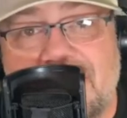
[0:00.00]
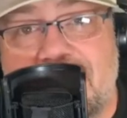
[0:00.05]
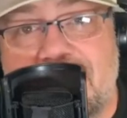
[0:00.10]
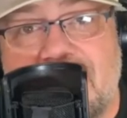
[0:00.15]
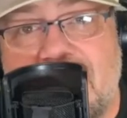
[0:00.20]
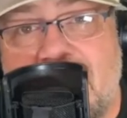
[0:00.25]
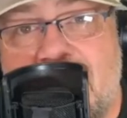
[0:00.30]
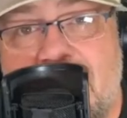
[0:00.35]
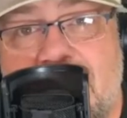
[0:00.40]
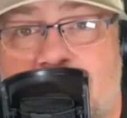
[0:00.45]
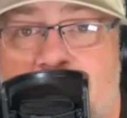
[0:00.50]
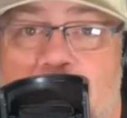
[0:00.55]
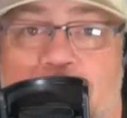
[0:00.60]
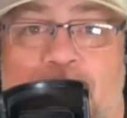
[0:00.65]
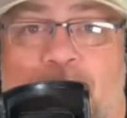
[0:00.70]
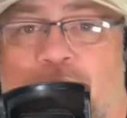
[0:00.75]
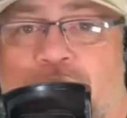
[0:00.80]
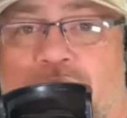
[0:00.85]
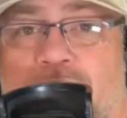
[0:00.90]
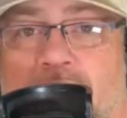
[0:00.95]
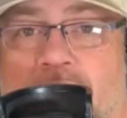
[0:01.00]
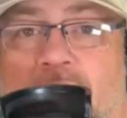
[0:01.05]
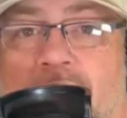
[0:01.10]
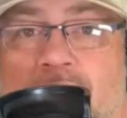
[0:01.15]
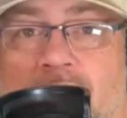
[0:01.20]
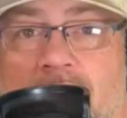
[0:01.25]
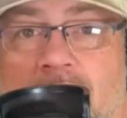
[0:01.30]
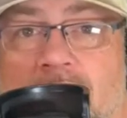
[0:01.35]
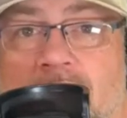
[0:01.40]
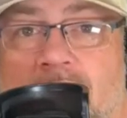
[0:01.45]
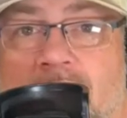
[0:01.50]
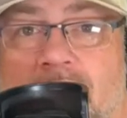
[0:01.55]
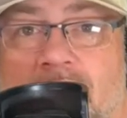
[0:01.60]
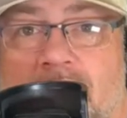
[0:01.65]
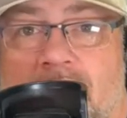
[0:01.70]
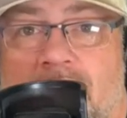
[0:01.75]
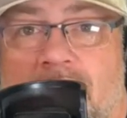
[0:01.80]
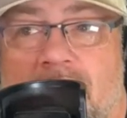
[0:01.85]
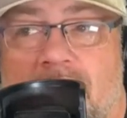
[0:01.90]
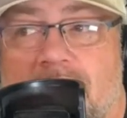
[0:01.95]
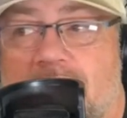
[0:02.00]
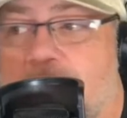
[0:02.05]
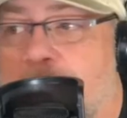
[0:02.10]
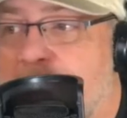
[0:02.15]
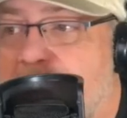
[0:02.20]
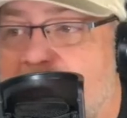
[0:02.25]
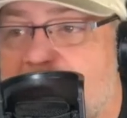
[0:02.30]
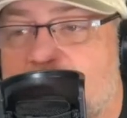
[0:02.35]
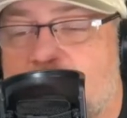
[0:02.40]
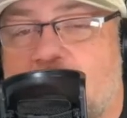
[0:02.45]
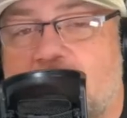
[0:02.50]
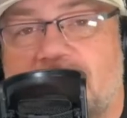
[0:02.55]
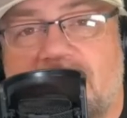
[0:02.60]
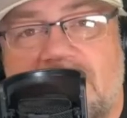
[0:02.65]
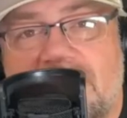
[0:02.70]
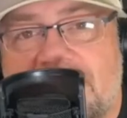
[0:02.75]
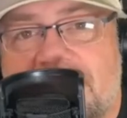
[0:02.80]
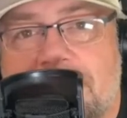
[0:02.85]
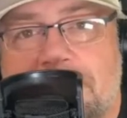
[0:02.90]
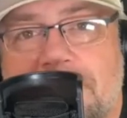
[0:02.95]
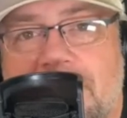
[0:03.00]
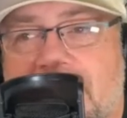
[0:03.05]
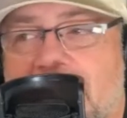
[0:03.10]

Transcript: the game. The Pac-12 loves to play